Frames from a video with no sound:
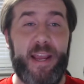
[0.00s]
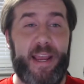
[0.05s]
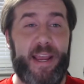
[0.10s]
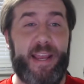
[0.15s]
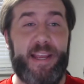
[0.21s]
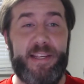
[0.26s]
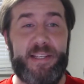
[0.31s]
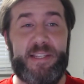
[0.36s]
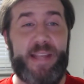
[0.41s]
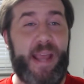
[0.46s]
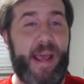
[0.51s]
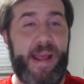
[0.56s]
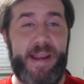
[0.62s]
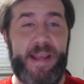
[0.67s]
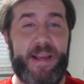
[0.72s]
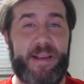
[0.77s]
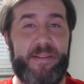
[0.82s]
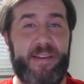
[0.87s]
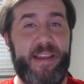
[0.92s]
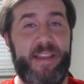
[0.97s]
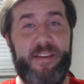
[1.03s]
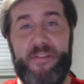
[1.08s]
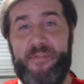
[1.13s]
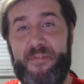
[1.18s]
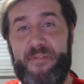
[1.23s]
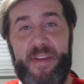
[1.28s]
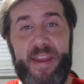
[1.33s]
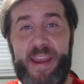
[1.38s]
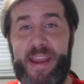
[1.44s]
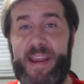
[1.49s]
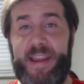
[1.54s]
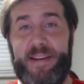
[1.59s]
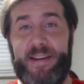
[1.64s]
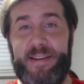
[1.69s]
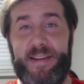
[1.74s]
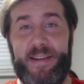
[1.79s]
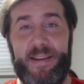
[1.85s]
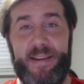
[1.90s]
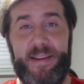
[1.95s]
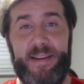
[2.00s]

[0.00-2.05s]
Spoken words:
Is technically The Fiend